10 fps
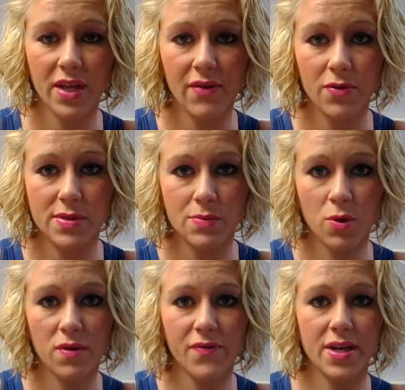to give you a
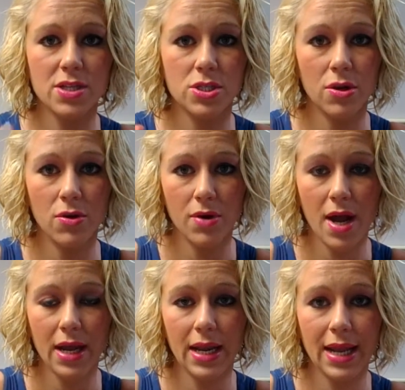smooth finish so you're
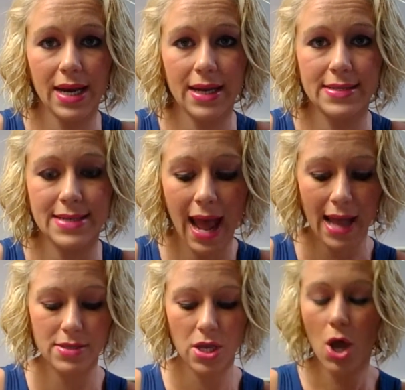not going to get any
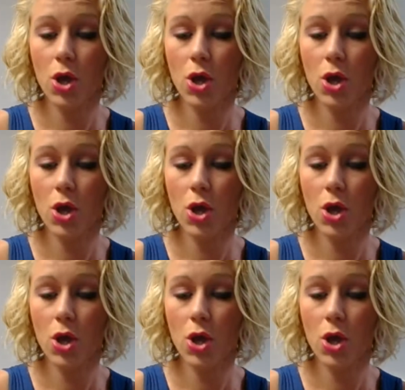snags.